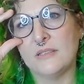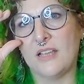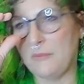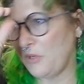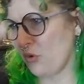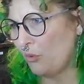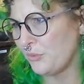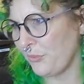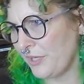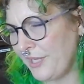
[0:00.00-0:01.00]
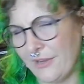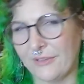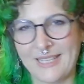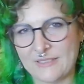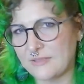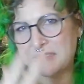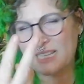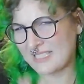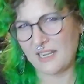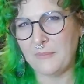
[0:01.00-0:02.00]
I'm a girl with green hair.
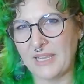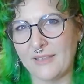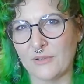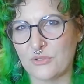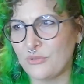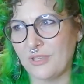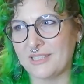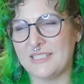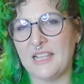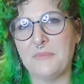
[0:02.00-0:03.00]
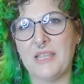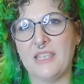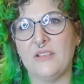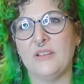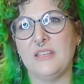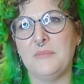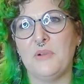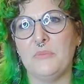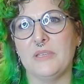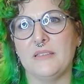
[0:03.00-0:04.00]
That's not my inner truth. I could dye my hair at any
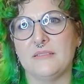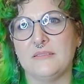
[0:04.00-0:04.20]
moment.